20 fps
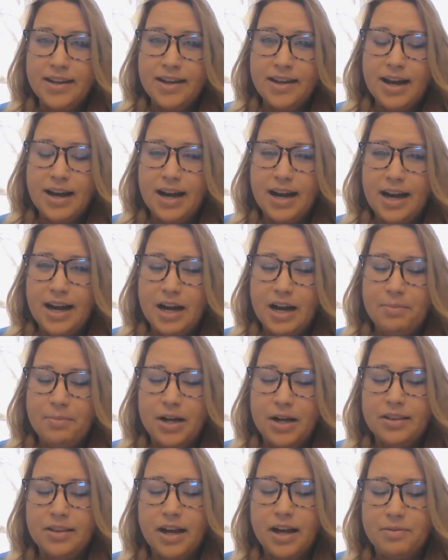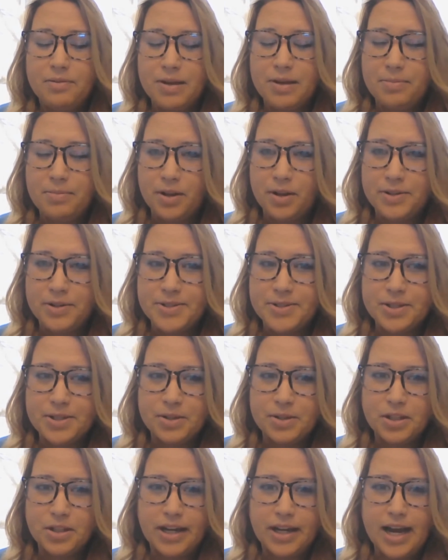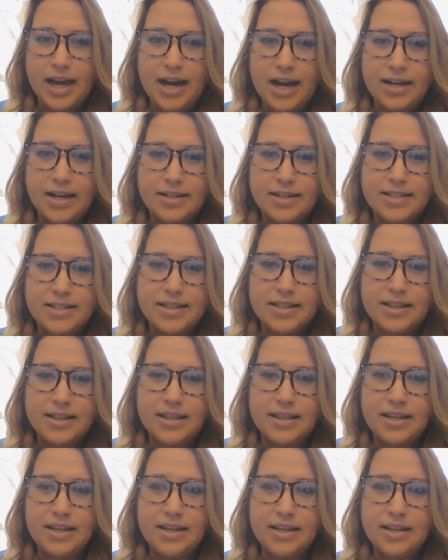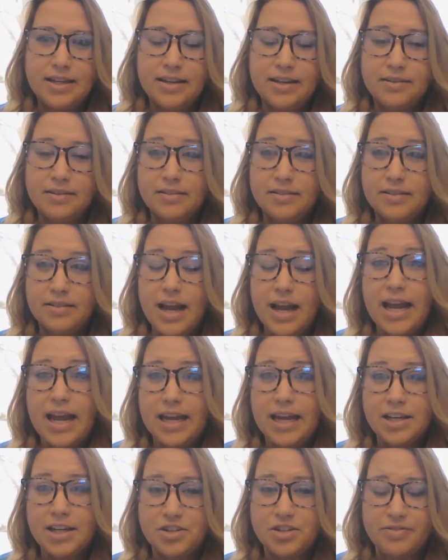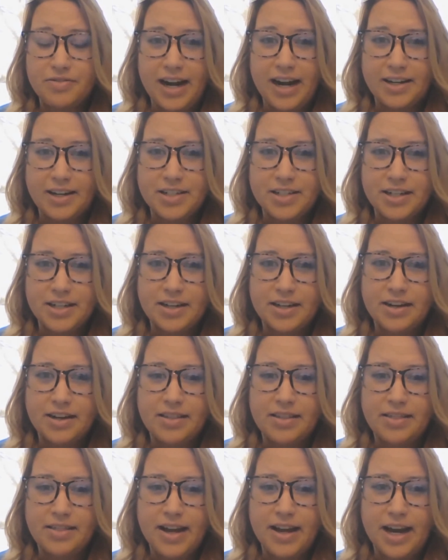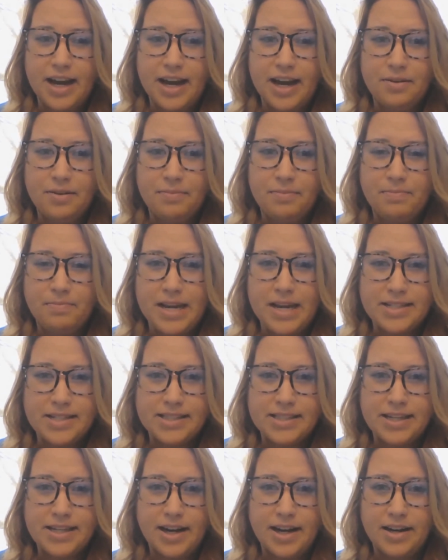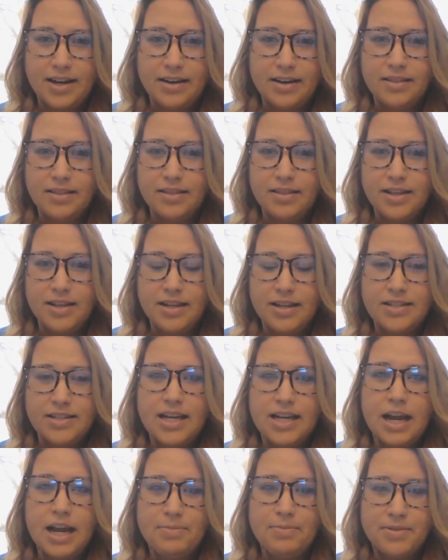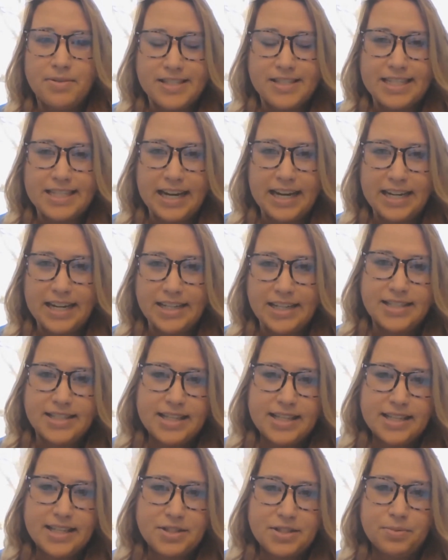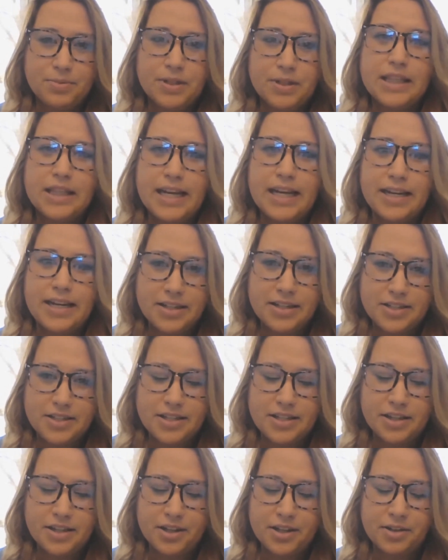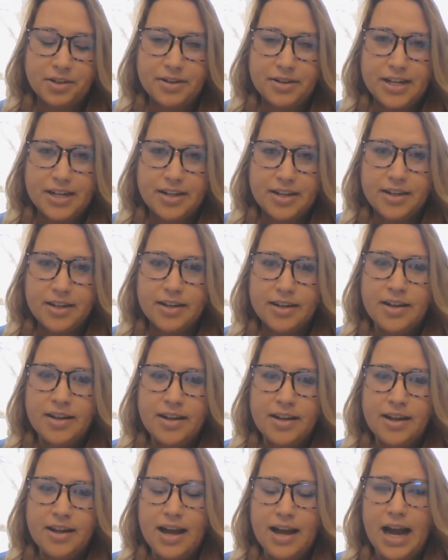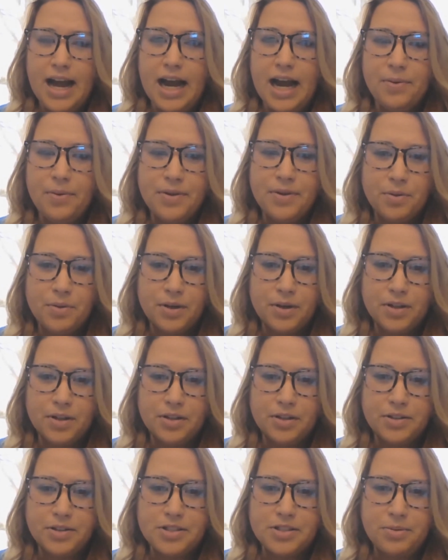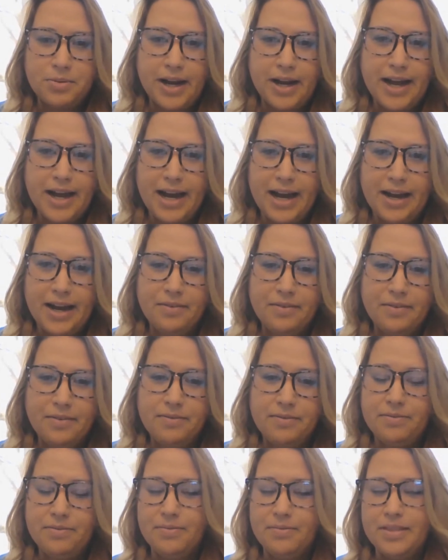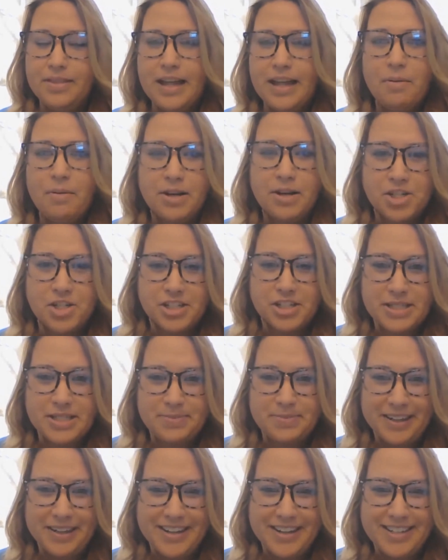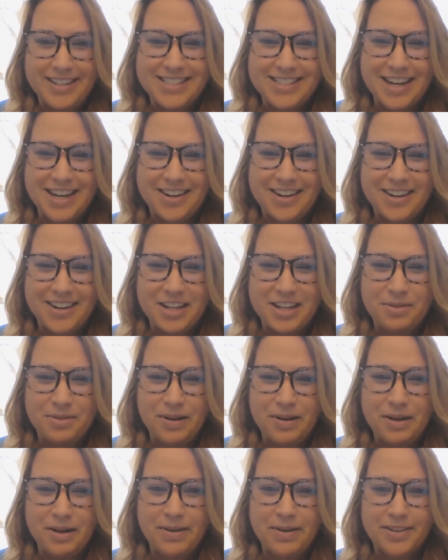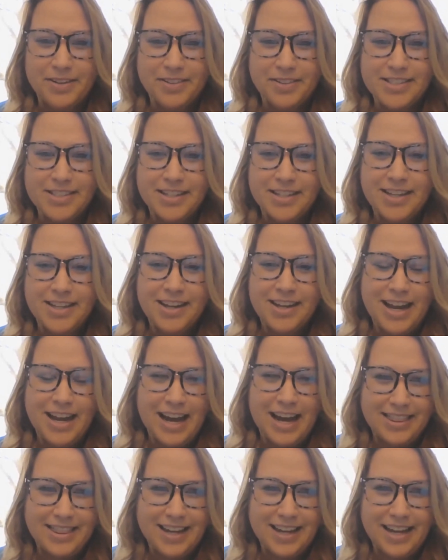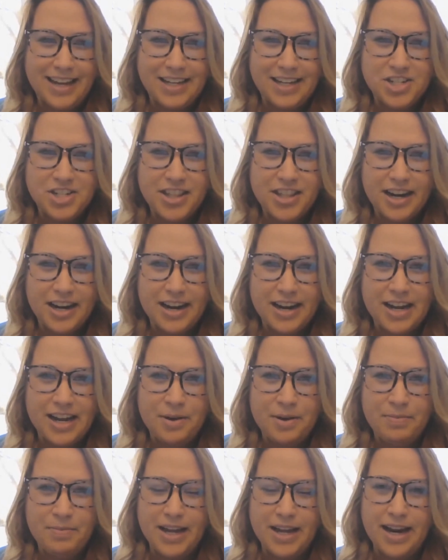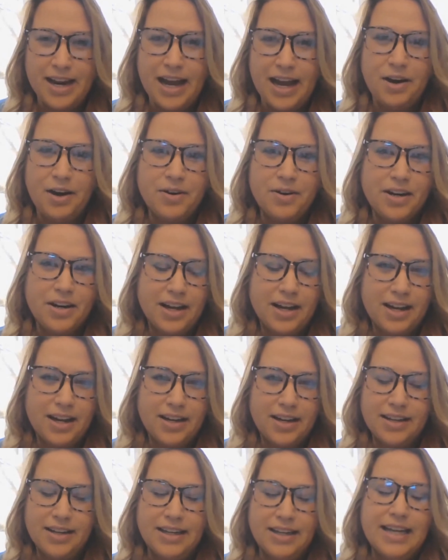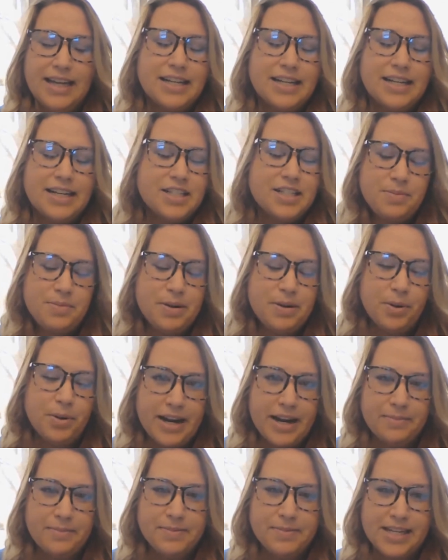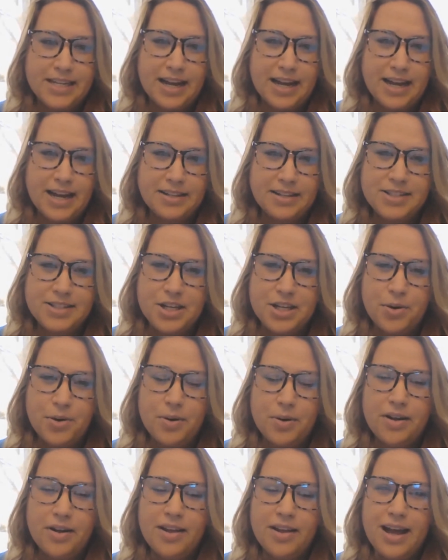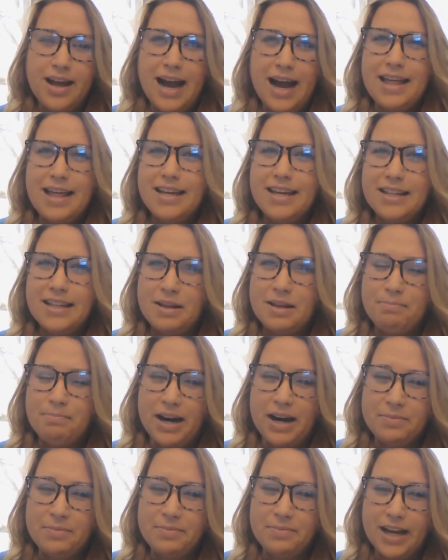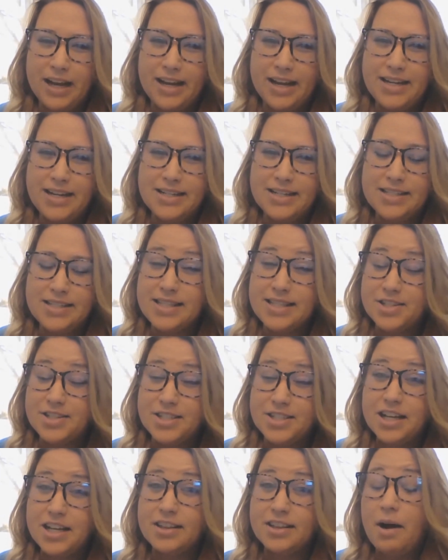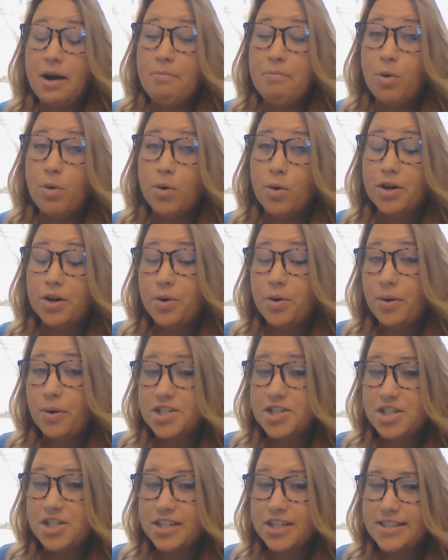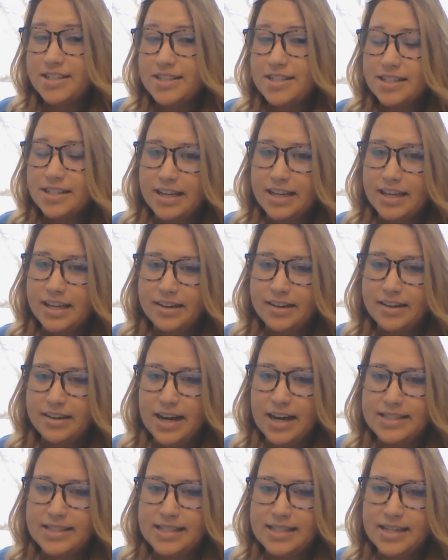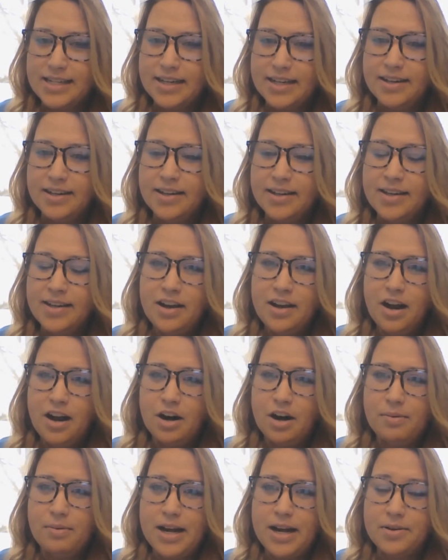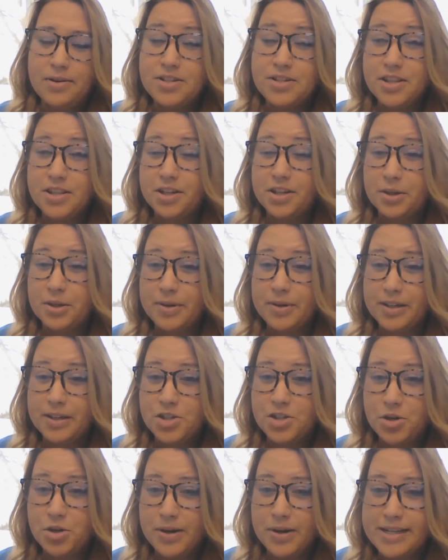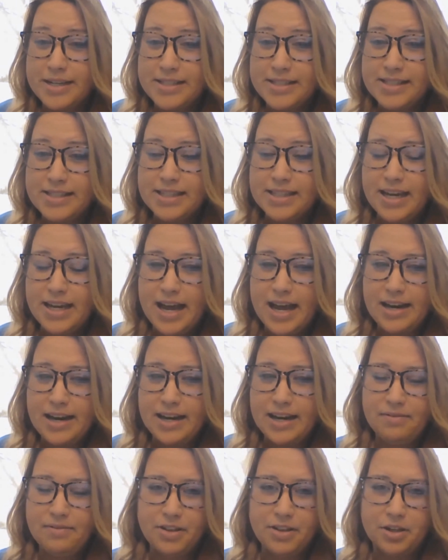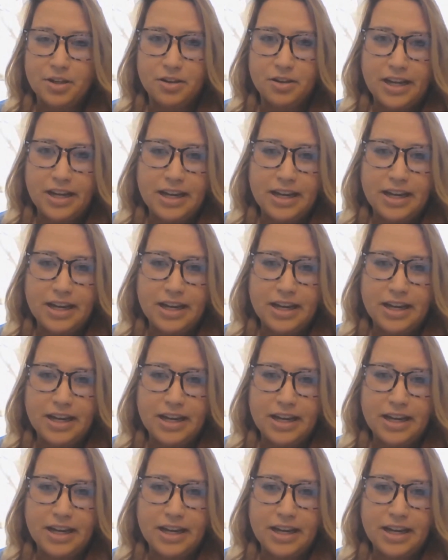A lot of people also look at the age factor that based on the type of science that's related to the career, how in the world do I have that much experience underneath my belt at the age that I am, and how did I get to be where I am today? So I think the bottom line is there's a lot more questions and curiosity around the career choice. And if they're looking